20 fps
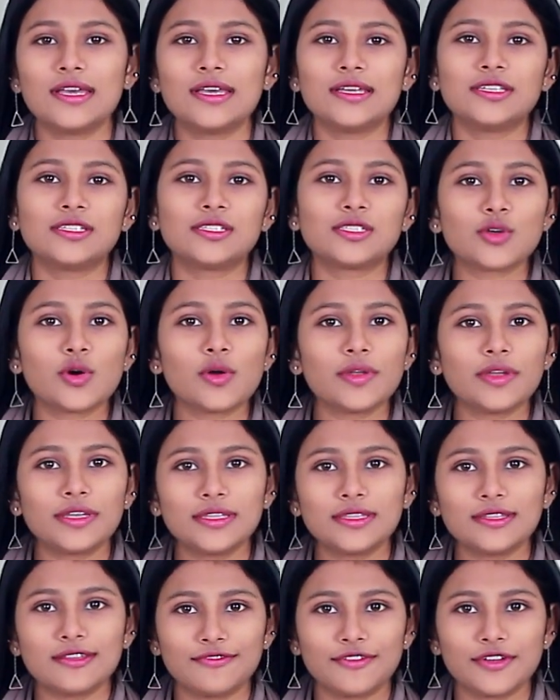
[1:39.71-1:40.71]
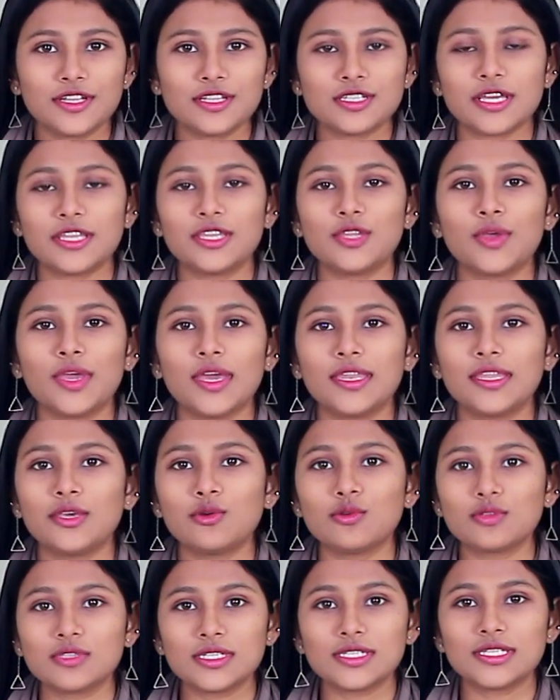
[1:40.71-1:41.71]
store it in the fridge and you can
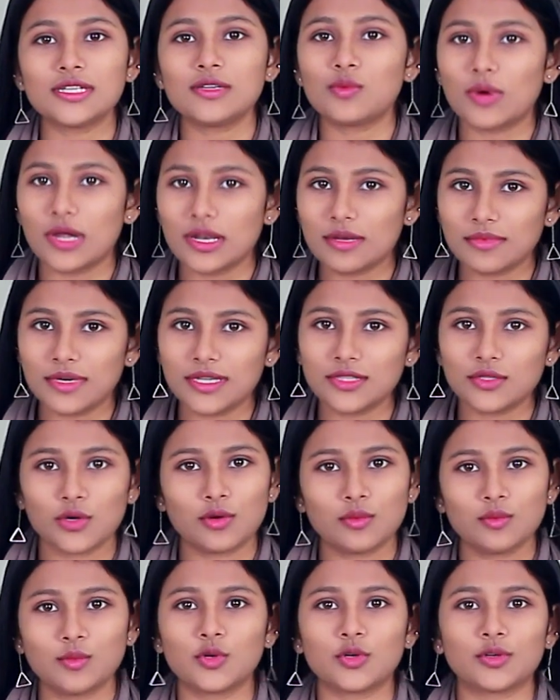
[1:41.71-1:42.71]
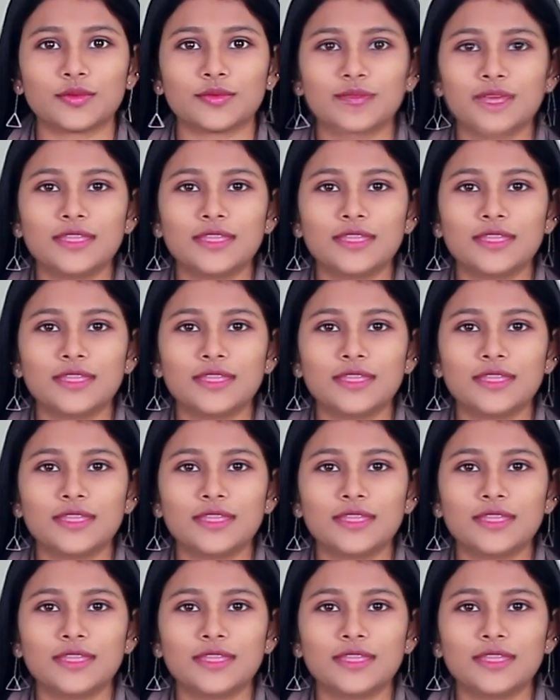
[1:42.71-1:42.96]
use it till 1 month or more.